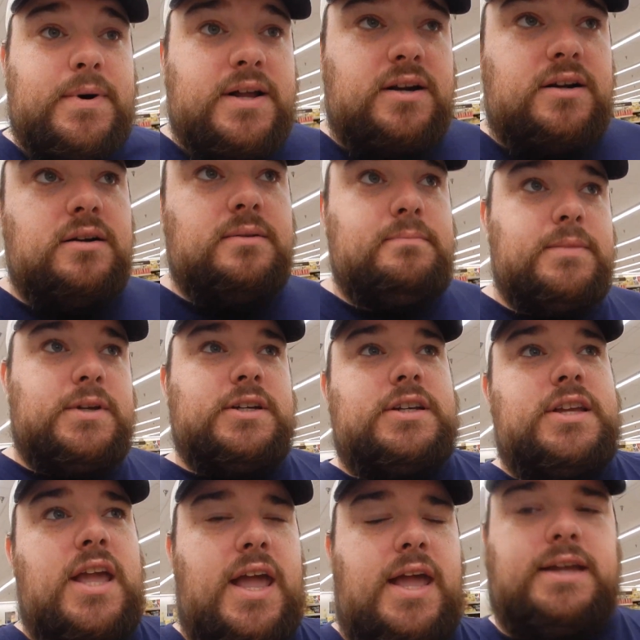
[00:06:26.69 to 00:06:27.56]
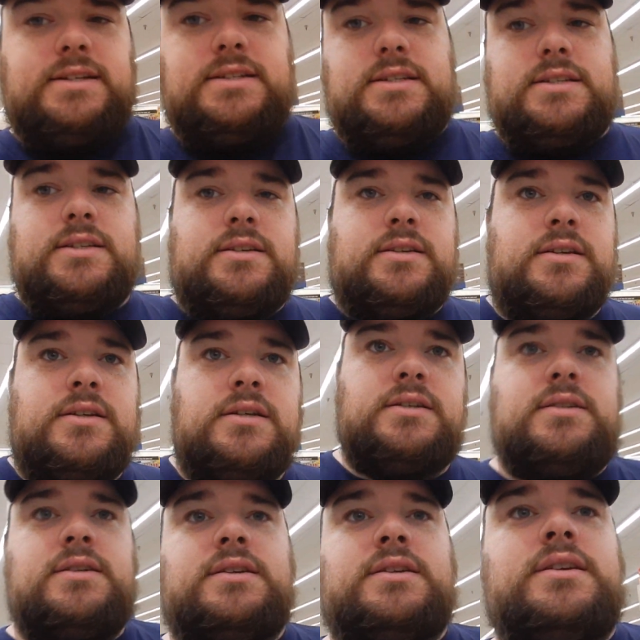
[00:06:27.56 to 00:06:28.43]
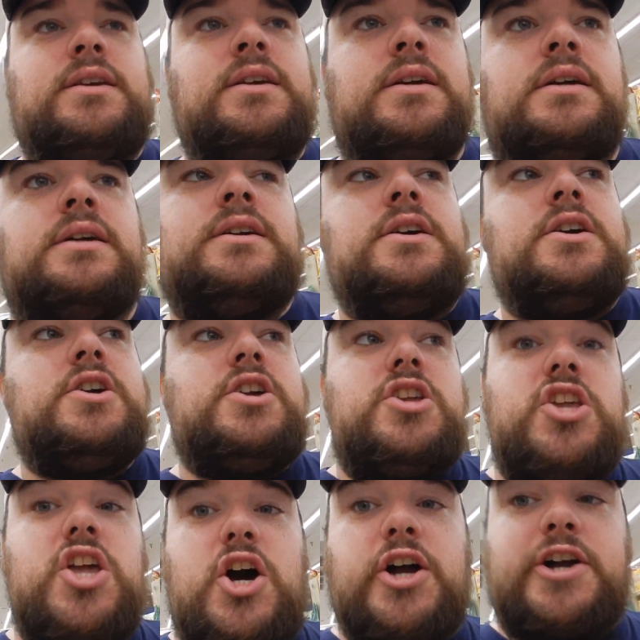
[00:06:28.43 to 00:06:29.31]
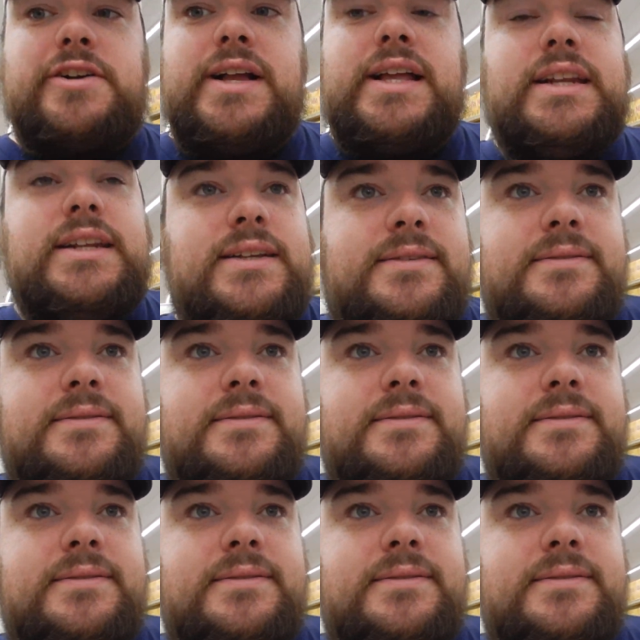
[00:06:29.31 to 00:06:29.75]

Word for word: Butter, milk, eggs. And yogurt. Yogurt.